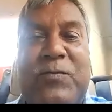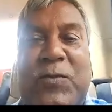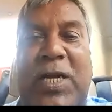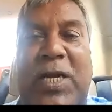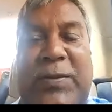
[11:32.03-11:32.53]

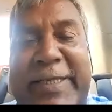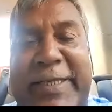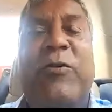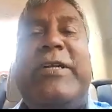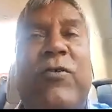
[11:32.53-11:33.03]
And the mentor
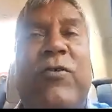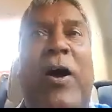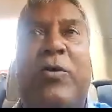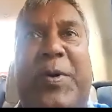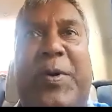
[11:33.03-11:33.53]
will tell you how
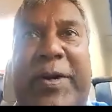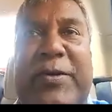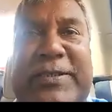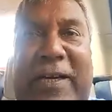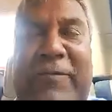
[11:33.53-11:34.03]
to prepare
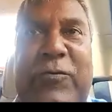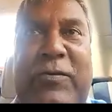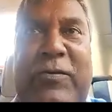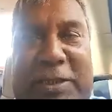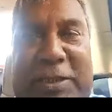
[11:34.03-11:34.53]
yourself
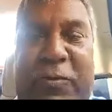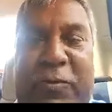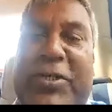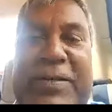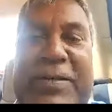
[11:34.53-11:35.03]
to achieve your
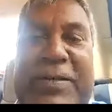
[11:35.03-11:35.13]
dream.